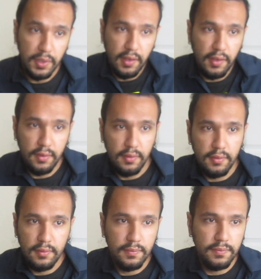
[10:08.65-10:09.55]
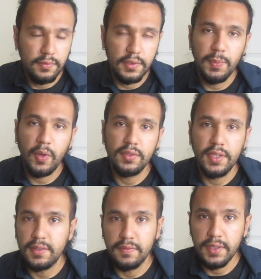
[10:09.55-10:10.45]
But again, it's my own
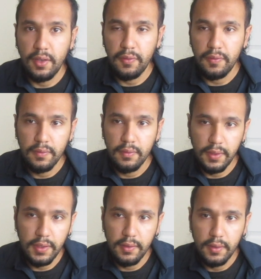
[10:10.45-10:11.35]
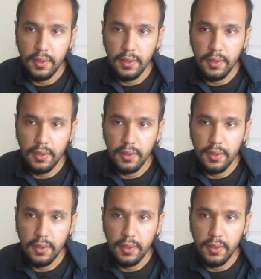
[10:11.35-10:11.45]
sense of self, right?